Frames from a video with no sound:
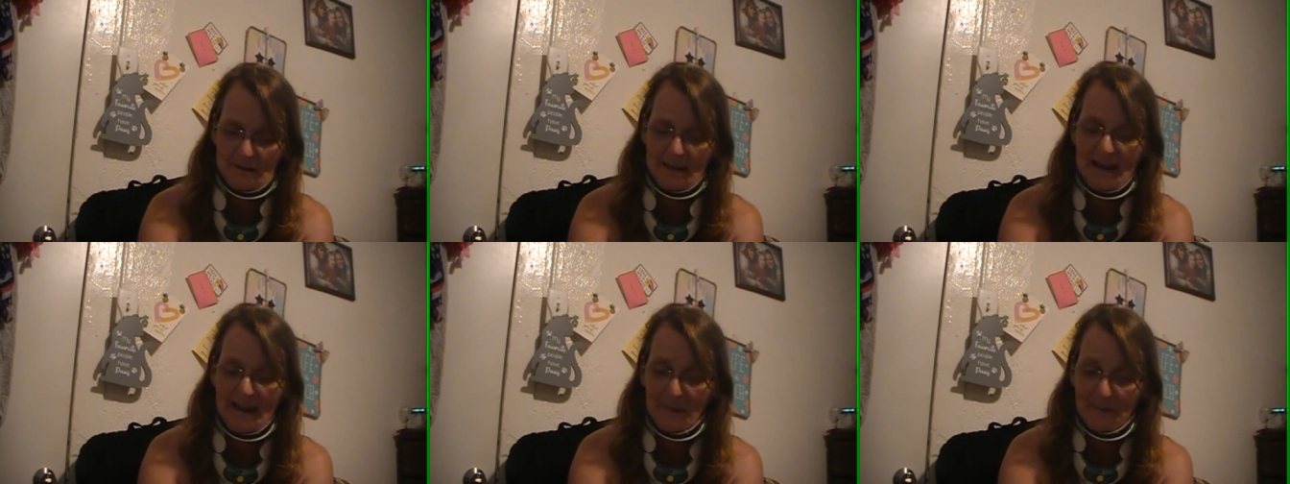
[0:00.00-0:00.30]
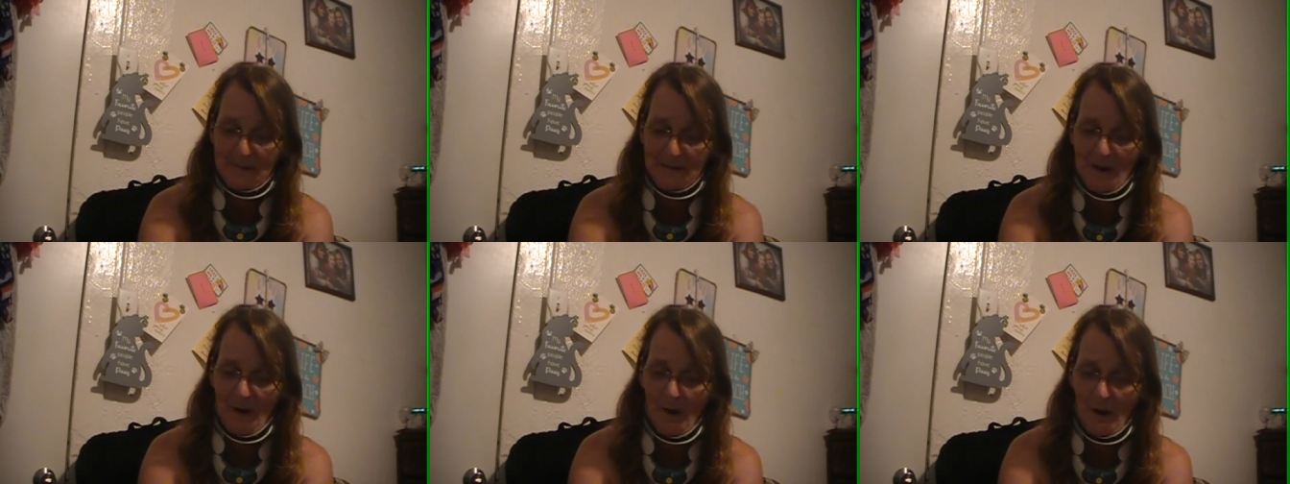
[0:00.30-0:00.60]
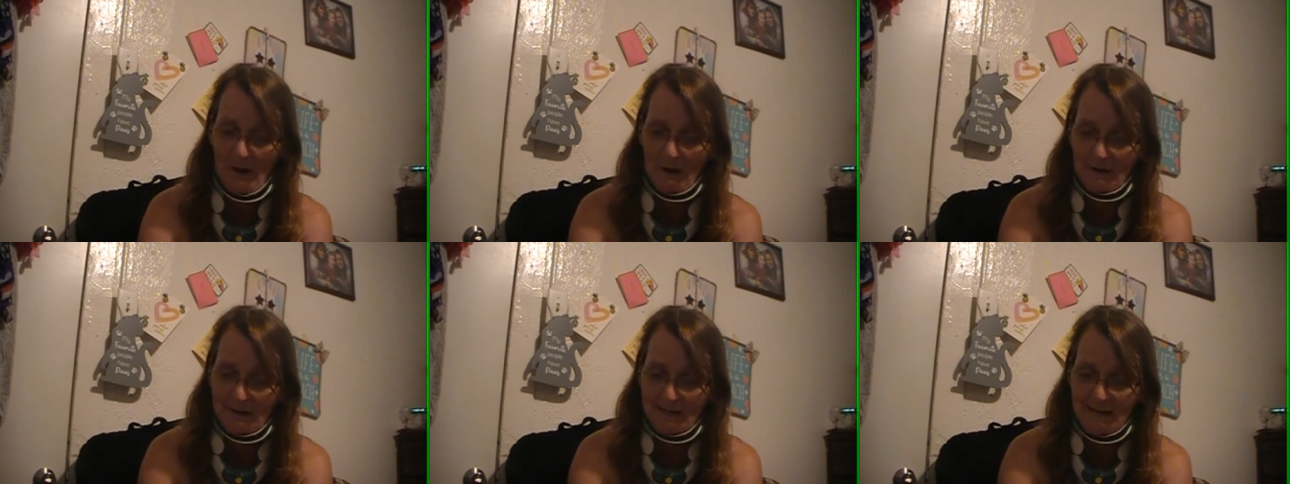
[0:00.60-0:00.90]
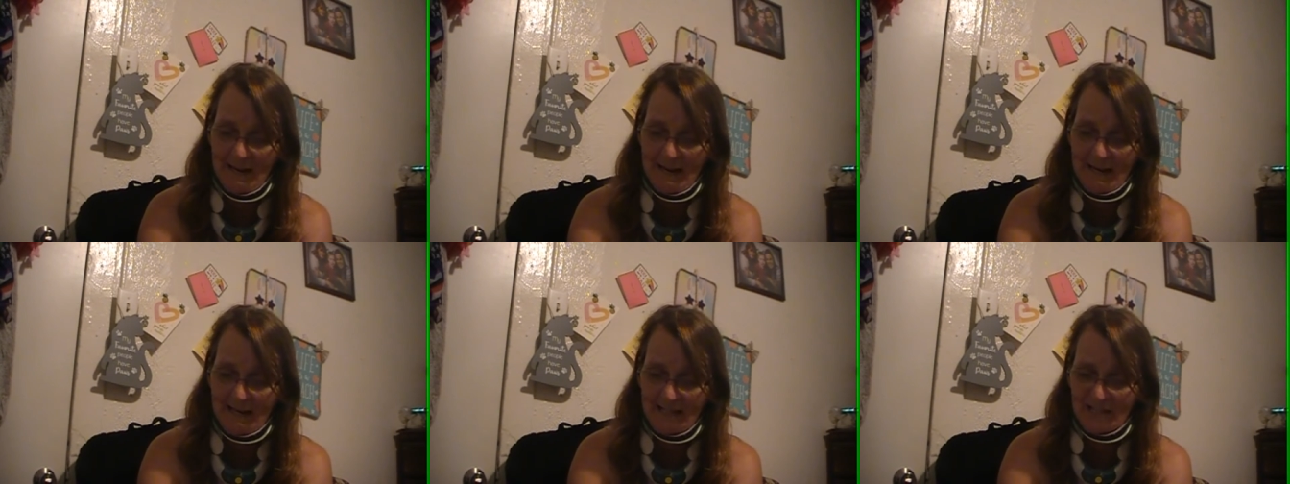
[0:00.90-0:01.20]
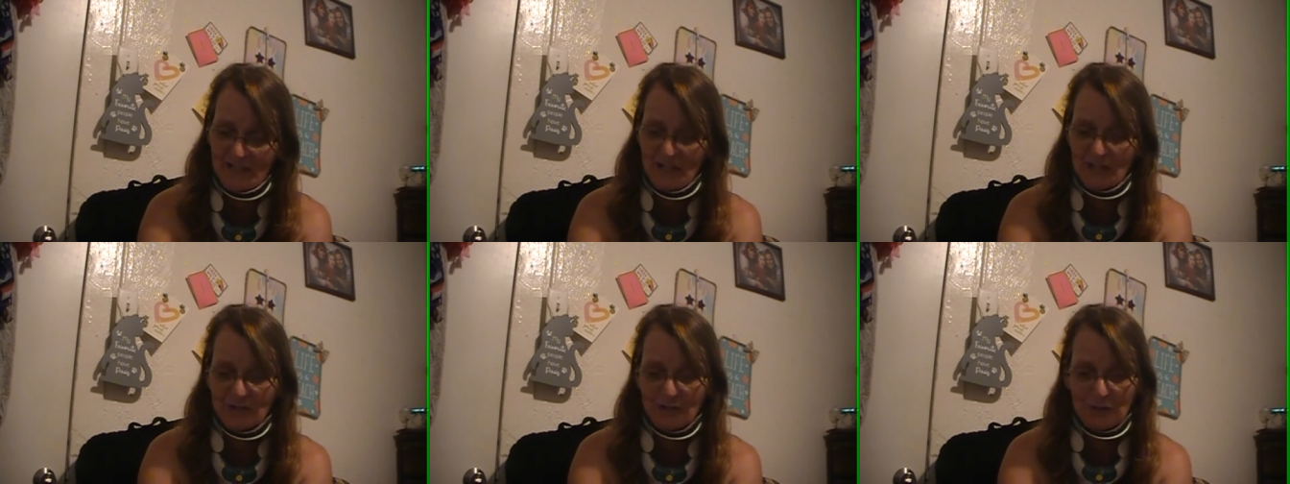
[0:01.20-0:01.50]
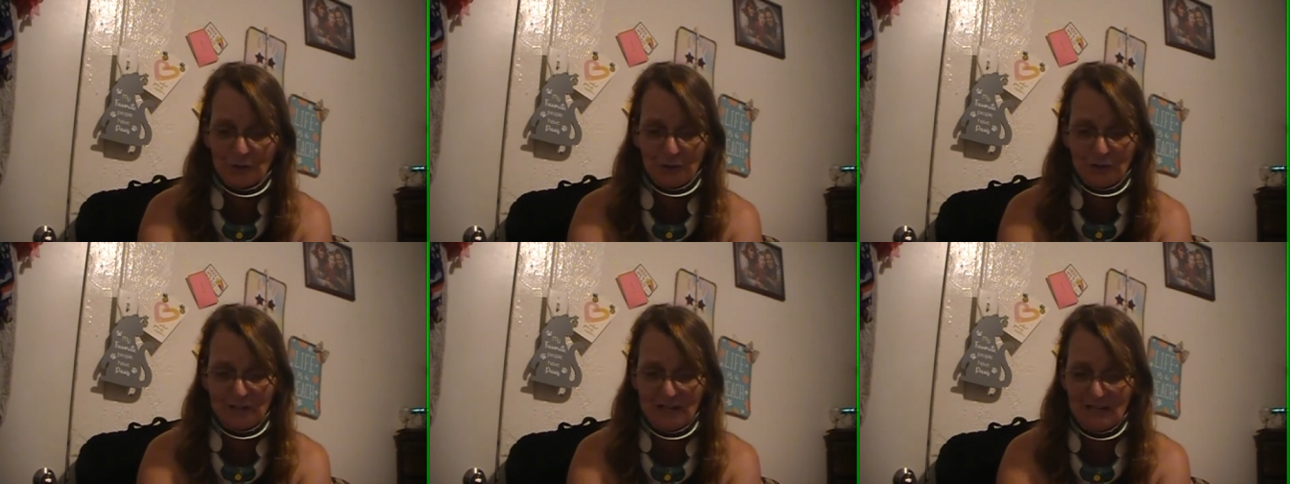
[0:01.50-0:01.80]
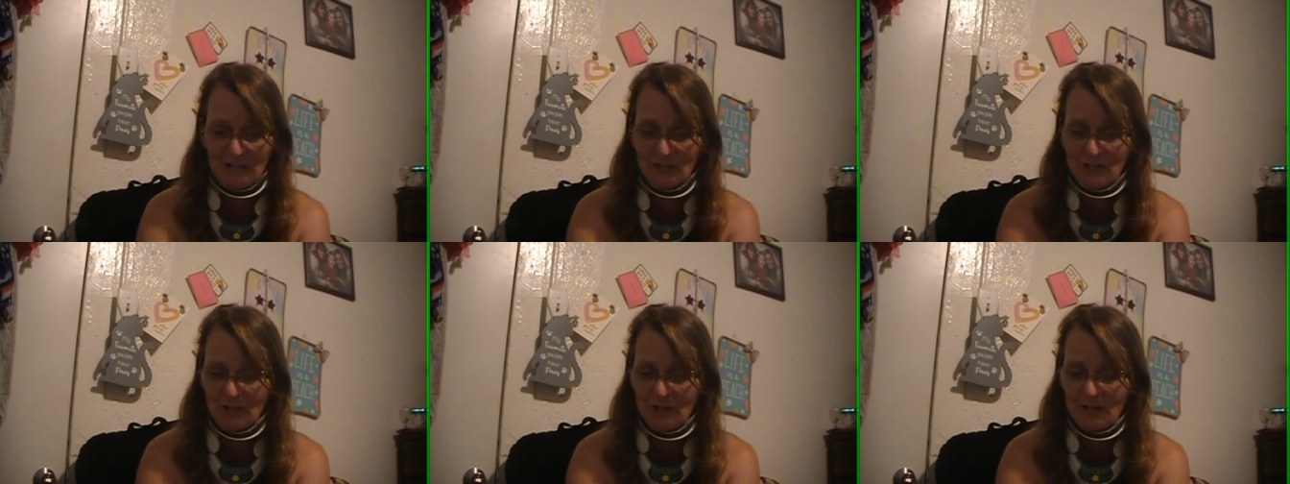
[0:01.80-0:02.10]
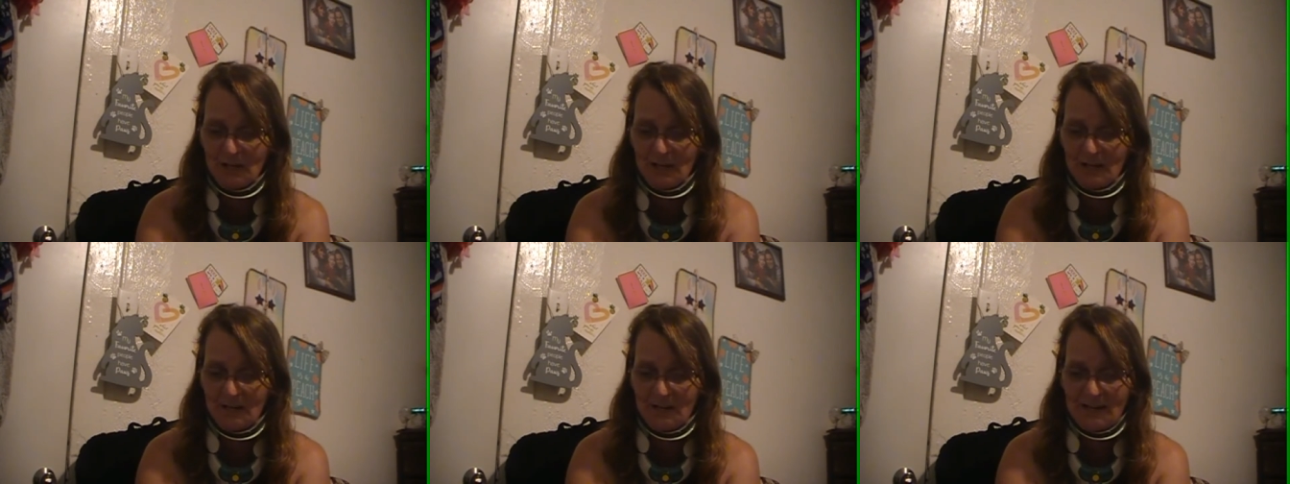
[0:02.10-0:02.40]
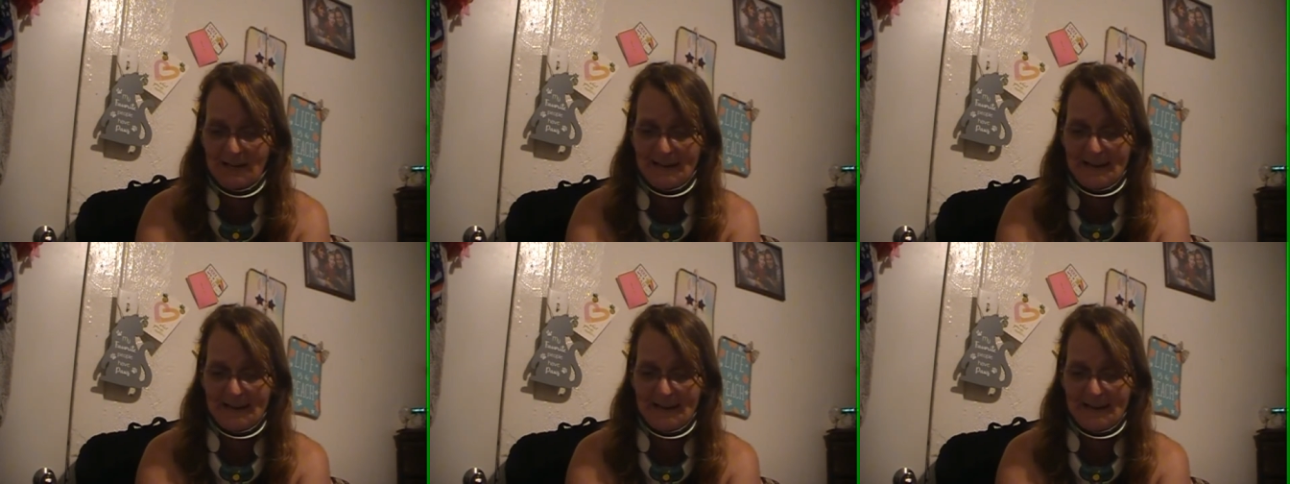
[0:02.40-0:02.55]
Happy Holidays, Tradition,